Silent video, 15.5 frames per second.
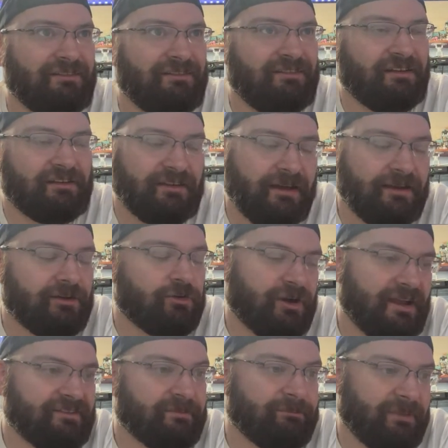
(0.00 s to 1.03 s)
TikTok, or
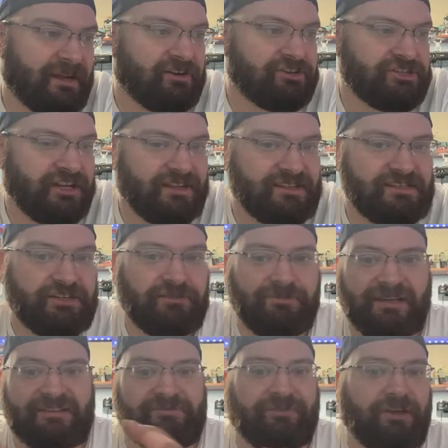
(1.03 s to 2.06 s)
has a better chance to,
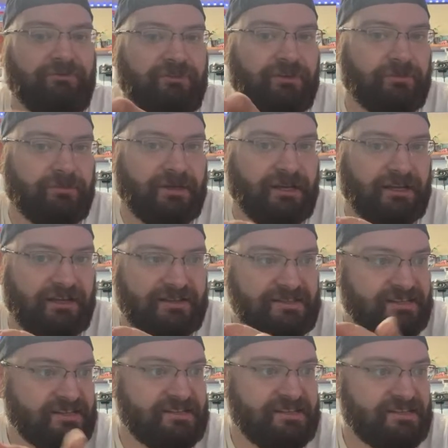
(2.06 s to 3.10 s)
because if I film a
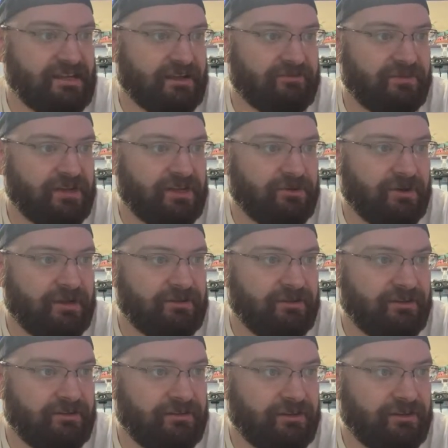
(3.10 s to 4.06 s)
60-second video on